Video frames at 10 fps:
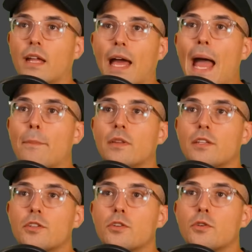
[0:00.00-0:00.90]
happily
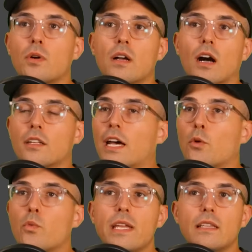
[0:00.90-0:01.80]
do a lot
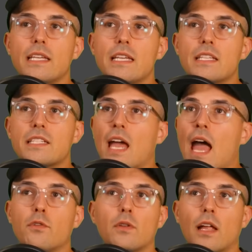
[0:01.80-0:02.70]
of wheelies.
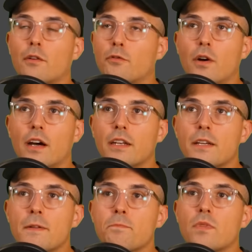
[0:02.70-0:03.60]
Have you a lot of fun.
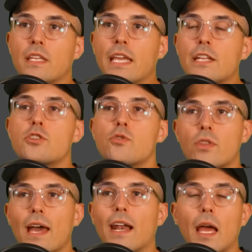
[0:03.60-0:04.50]
Get you
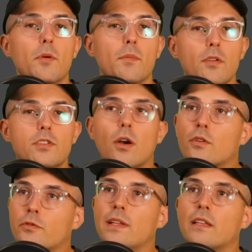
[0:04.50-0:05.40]
that
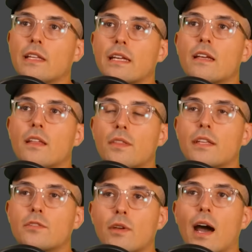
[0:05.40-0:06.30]
hypermotard feeling
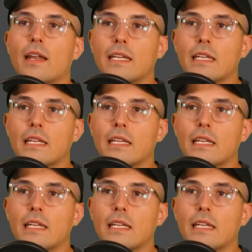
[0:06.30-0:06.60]
that Ducati